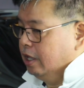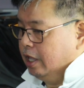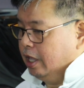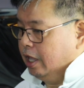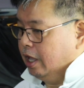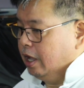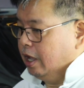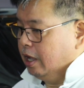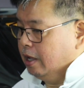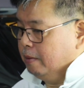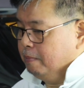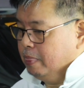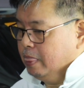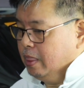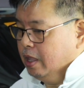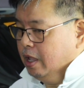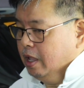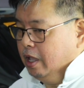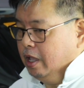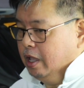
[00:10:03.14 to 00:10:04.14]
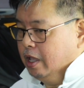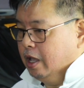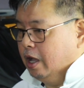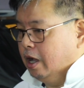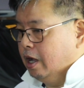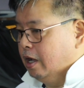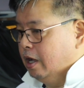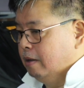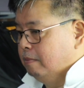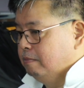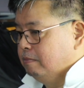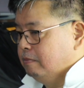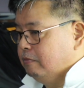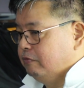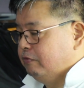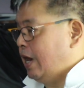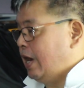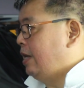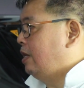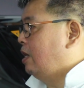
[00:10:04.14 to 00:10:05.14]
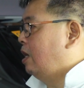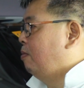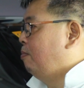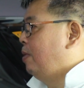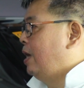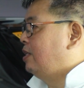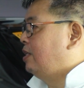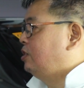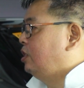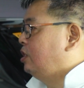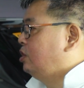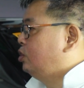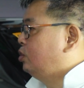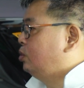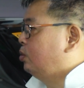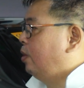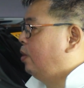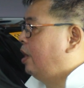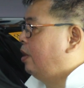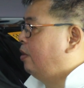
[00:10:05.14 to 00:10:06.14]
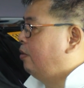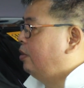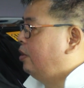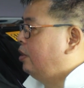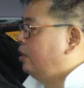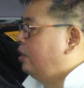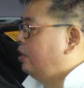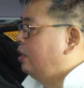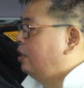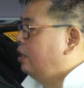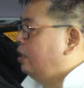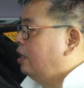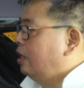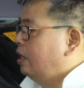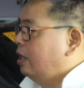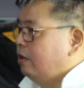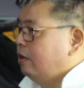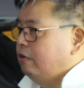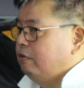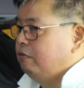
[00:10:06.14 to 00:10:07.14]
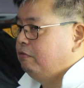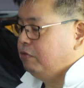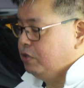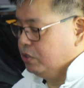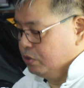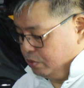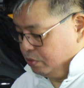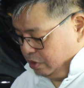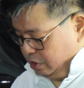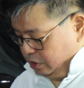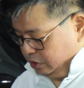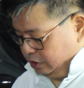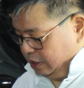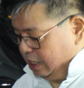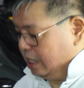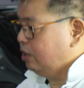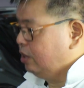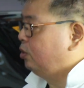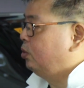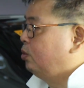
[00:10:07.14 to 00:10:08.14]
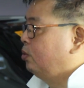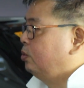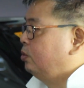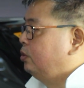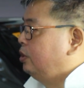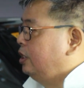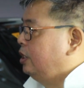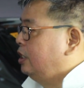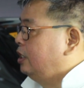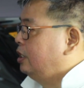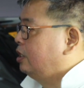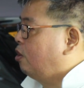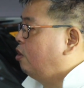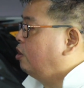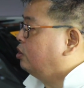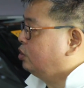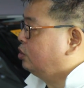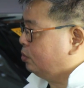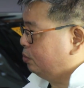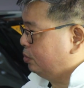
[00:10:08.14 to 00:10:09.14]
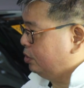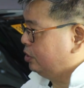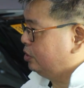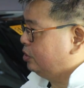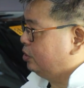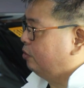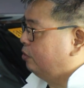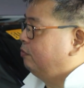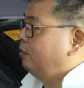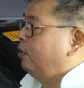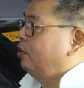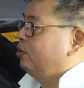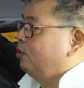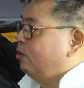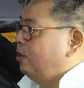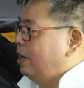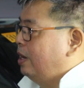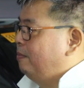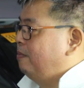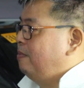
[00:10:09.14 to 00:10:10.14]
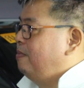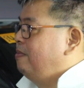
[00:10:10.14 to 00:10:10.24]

Um, um, final message to our uh, viewers and to the customers of AutoHub.